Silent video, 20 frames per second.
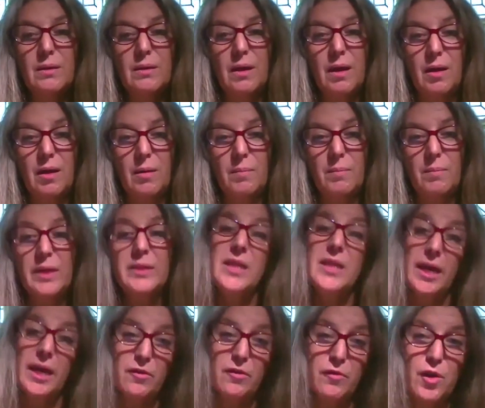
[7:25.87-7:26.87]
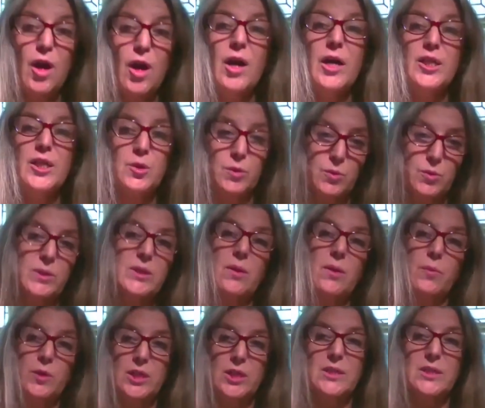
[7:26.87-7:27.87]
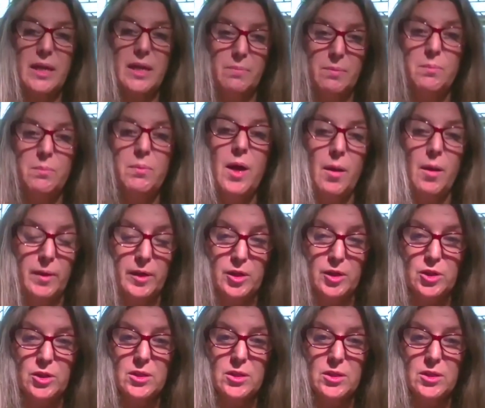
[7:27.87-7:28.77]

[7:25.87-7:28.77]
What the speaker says: a deck of cards, which has then been published.